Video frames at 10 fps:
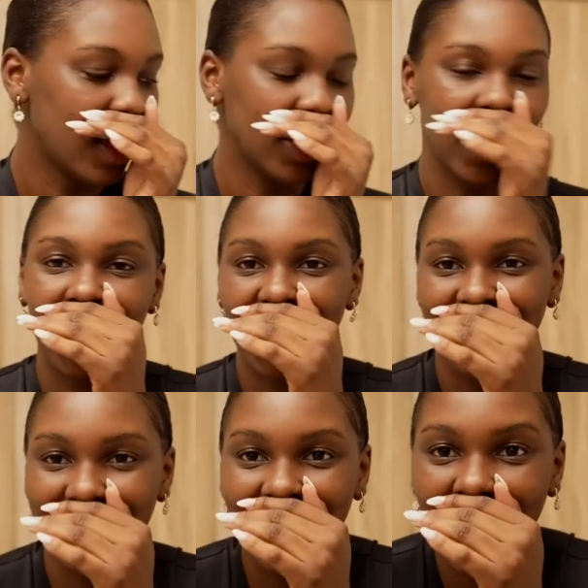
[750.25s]
like
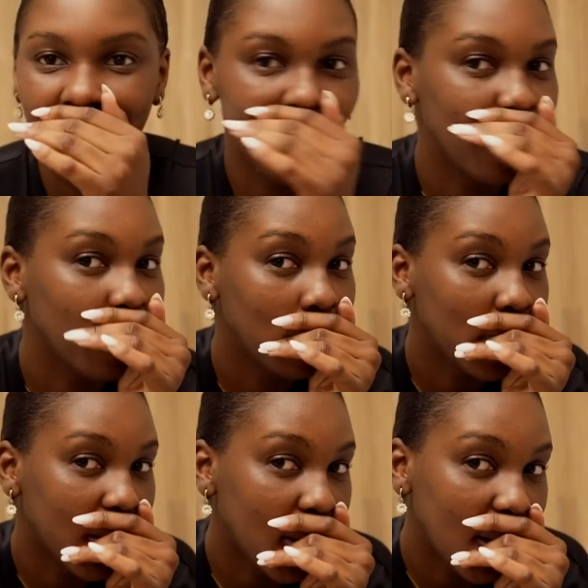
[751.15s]
the ghetto
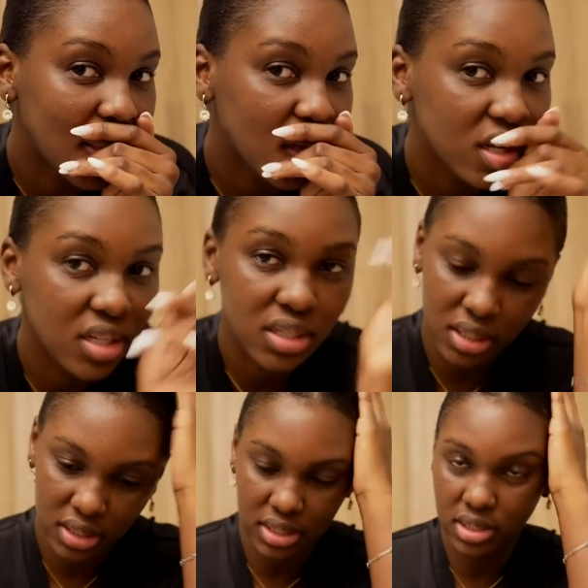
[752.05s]
but at the end of the
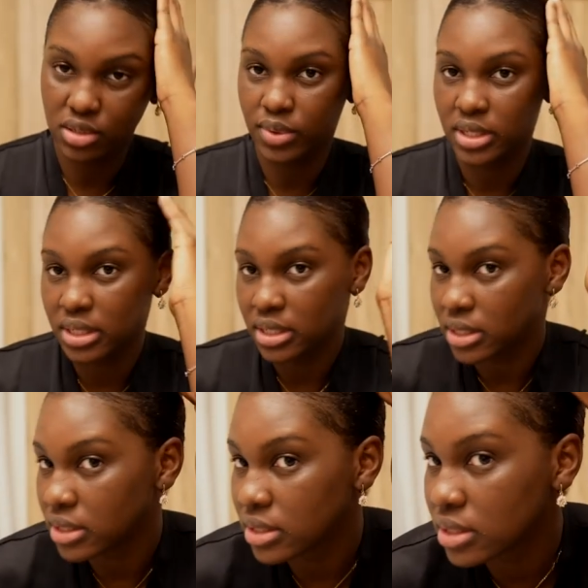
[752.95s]
day it is what it
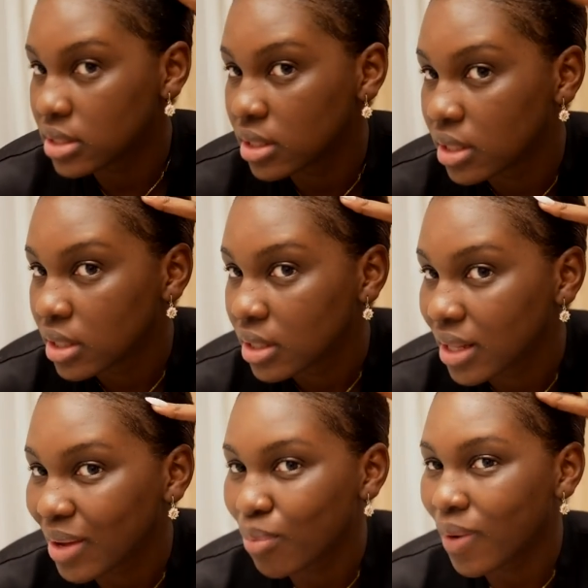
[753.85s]
is
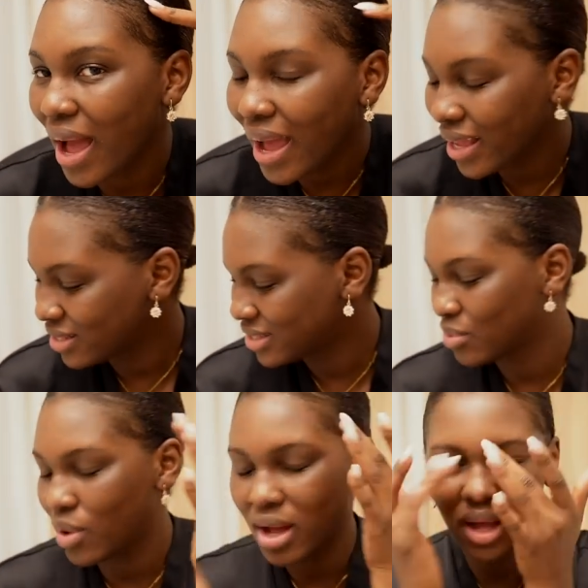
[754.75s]
like why
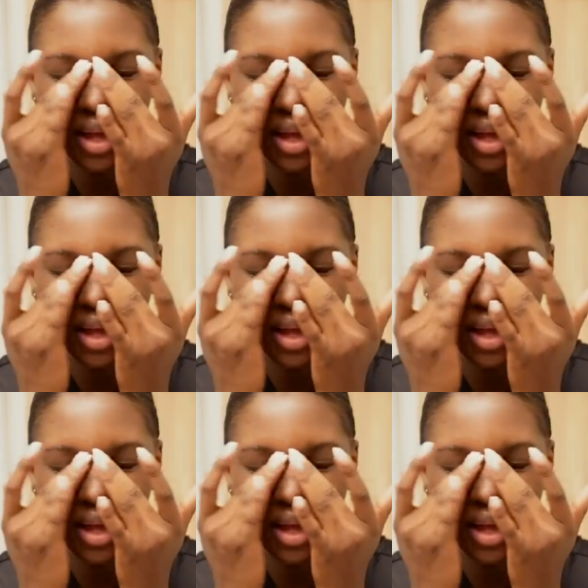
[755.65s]
what